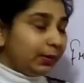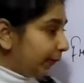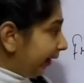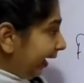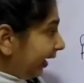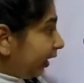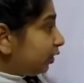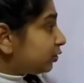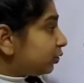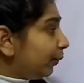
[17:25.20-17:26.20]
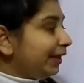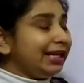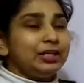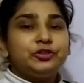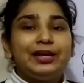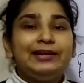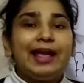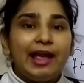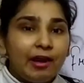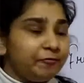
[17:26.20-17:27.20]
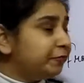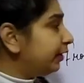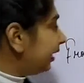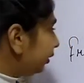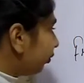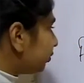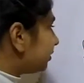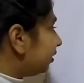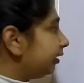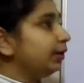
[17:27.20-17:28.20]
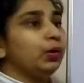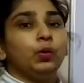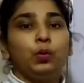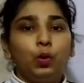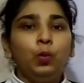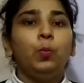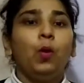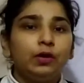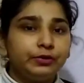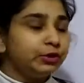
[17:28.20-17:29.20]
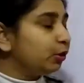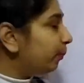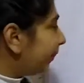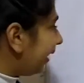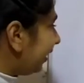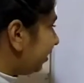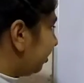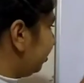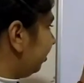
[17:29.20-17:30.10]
Okay, so each and every user who want to make